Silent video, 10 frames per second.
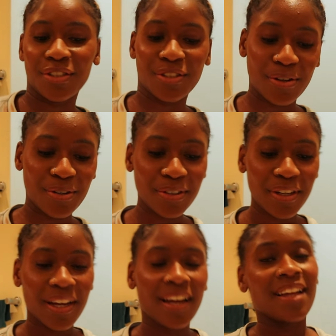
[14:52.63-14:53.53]
So
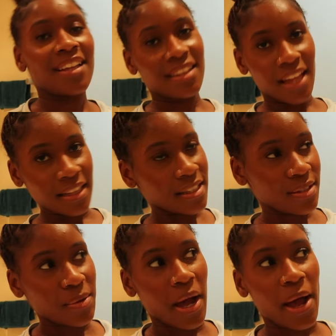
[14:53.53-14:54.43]
that's
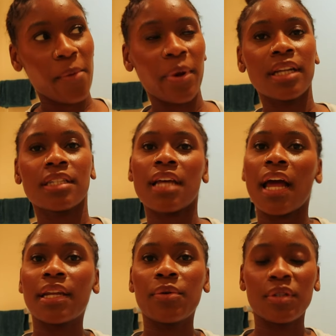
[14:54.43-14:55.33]
why I went.
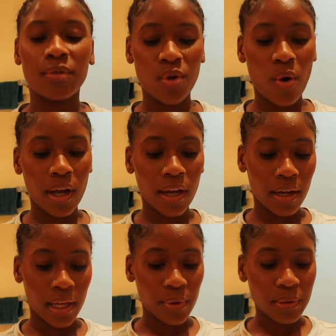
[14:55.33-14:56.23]
And he was
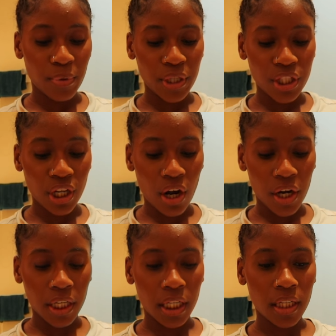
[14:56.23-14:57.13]
talking, he was preaching
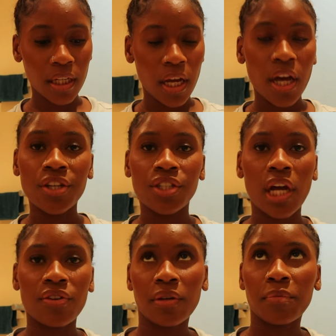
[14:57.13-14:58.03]
on
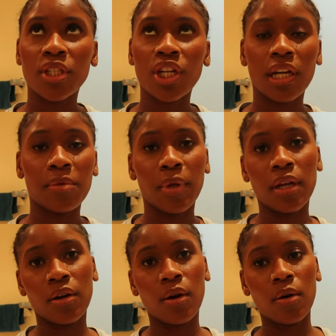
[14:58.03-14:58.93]
Shadrach, Meshach, and
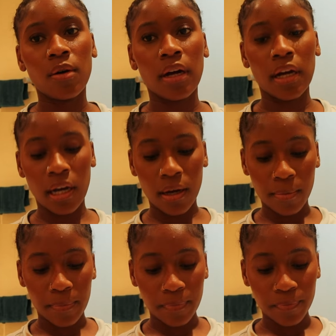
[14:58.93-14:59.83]
Abednego,
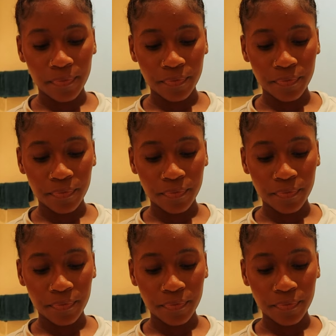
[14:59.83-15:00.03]
um,